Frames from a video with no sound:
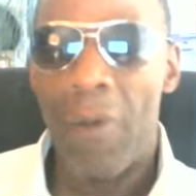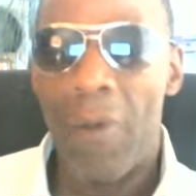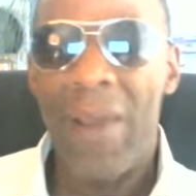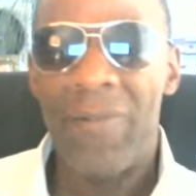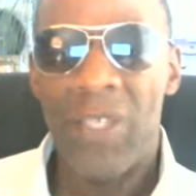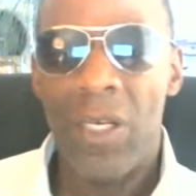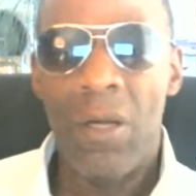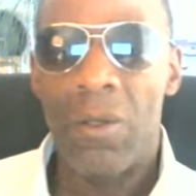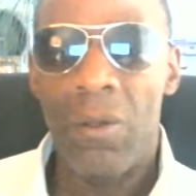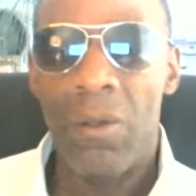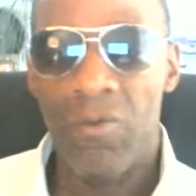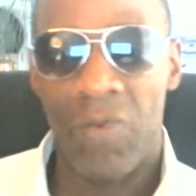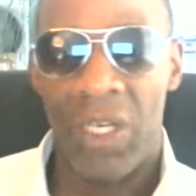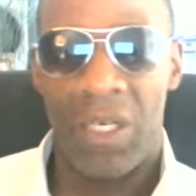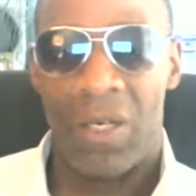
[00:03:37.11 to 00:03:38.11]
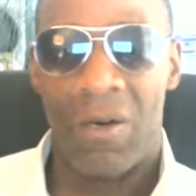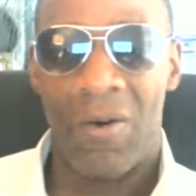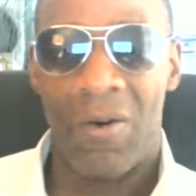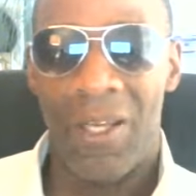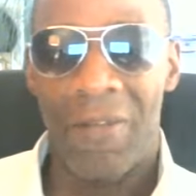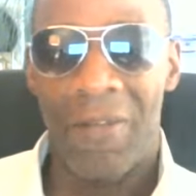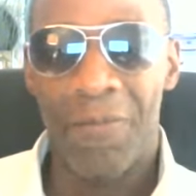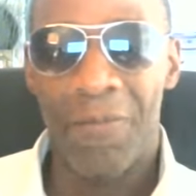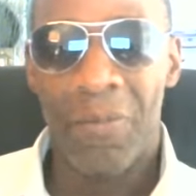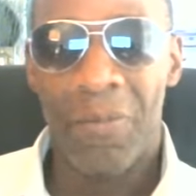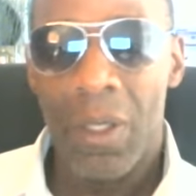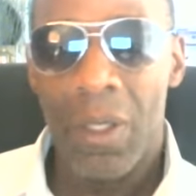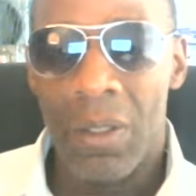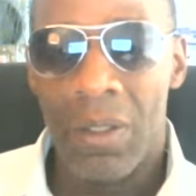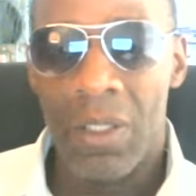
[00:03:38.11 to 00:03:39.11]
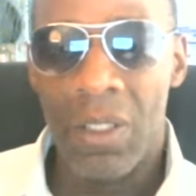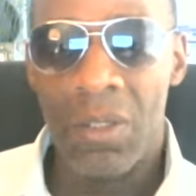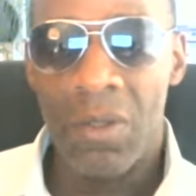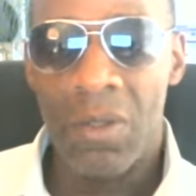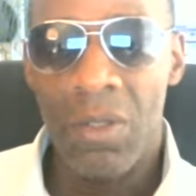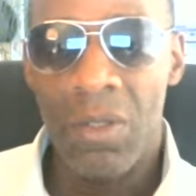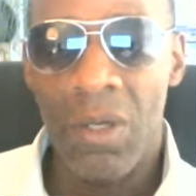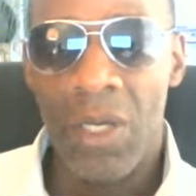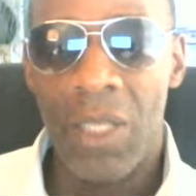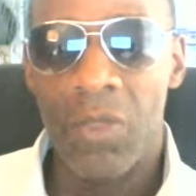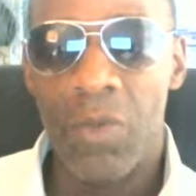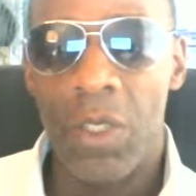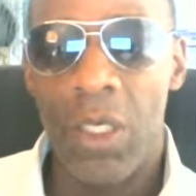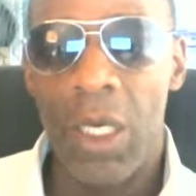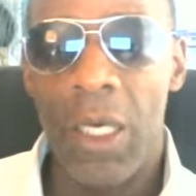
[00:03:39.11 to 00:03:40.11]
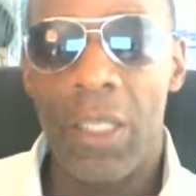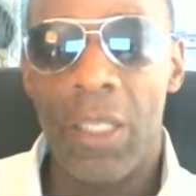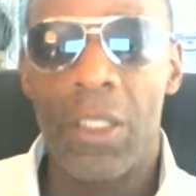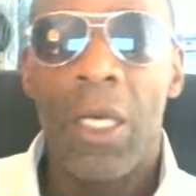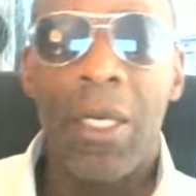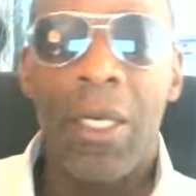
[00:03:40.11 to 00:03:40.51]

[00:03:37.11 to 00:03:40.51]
My wife said, no, don't redo it. Just, you know, that's what it is.